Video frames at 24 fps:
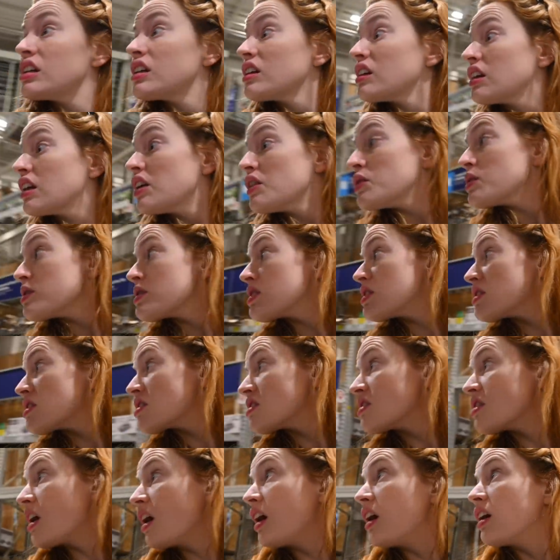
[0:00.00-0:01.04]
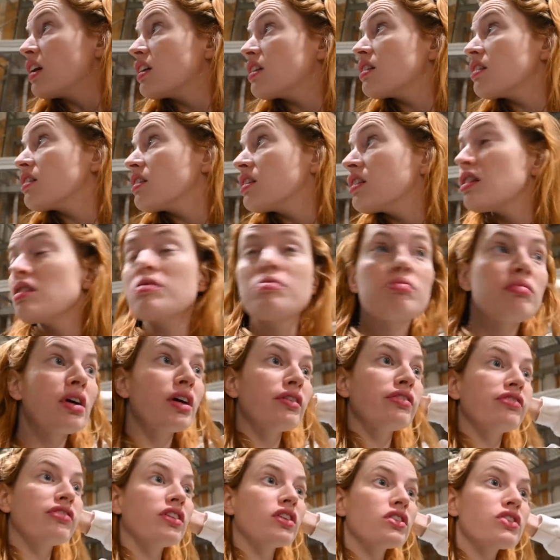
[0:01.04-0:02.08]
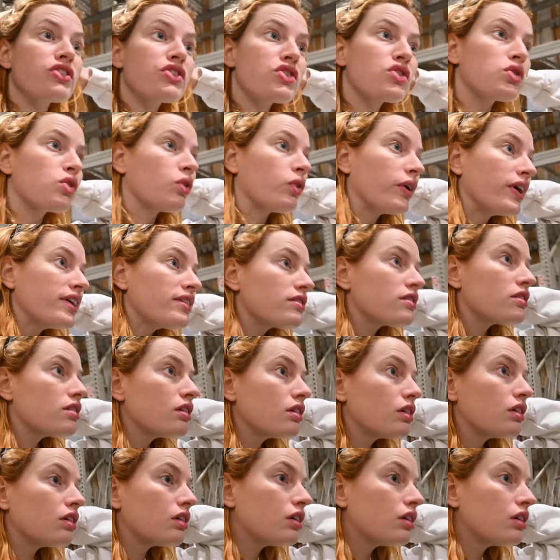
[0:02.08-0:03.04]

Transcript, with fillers: Lowe's is not my first choice